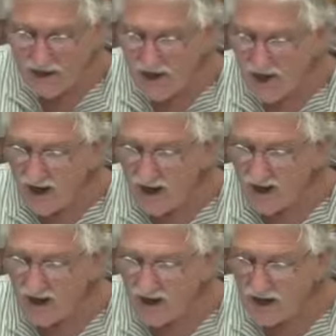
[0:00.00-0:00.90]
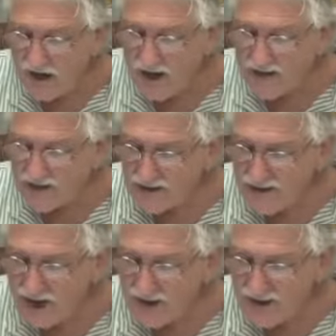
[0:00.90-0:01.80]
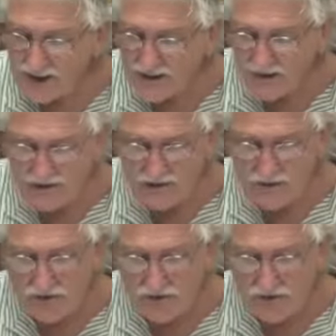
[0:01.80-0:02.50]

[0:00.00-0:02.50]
Oh, uh, it's just hard to get these